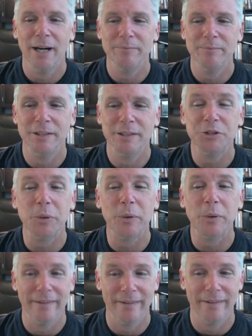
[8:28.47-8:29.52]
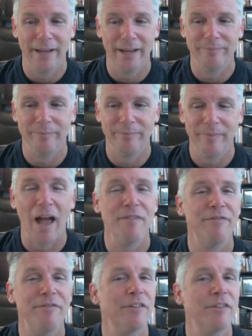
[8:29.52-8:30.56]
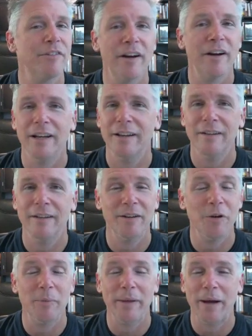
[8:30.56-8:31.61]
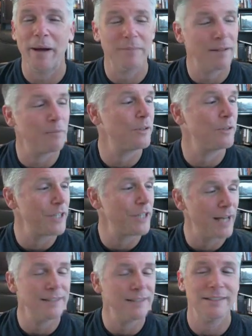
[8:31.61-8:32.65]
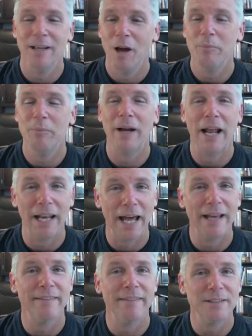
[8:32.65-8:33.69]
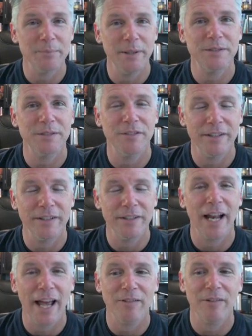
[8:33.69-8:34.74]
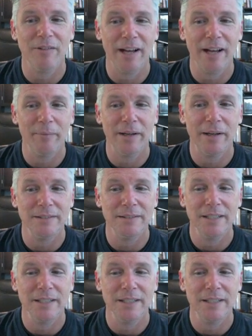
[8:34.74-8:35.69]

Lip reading: Enjoy the day. I feel very, normally I'm a little more jazzed, but I like this peaceful feeling I have right now because